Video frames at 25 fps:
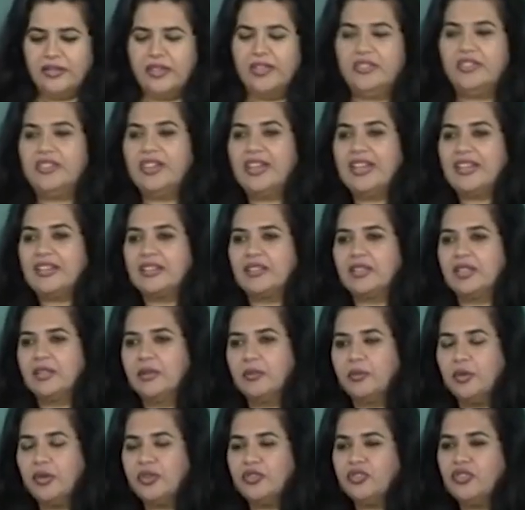the direct,
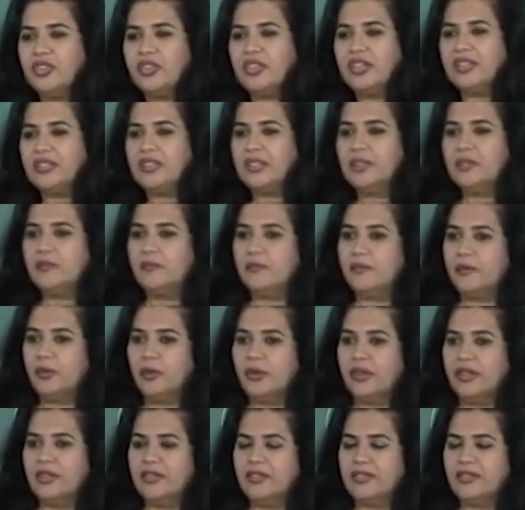most direct
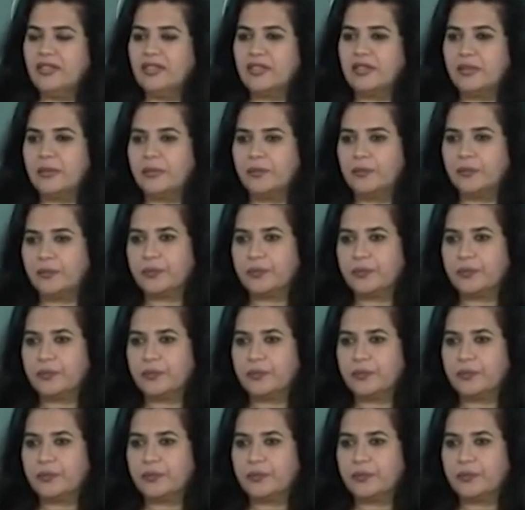influence